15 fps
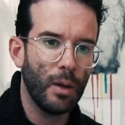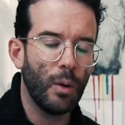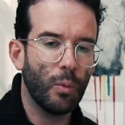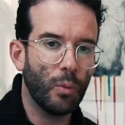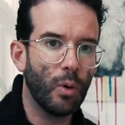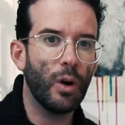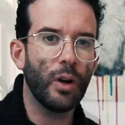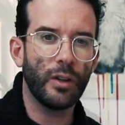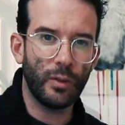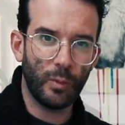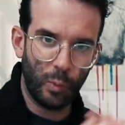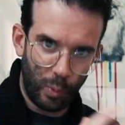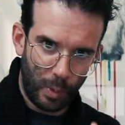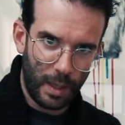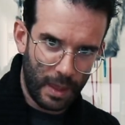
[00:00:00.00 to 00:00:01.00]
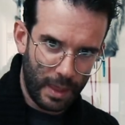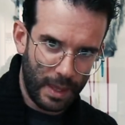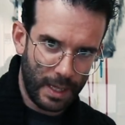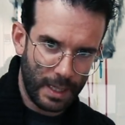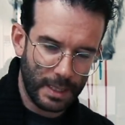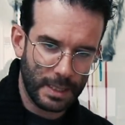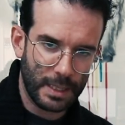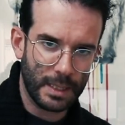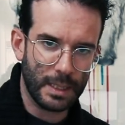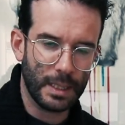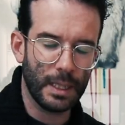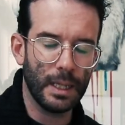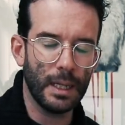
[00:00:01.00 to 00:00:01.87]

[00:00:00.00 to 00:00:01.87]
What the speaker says: works with this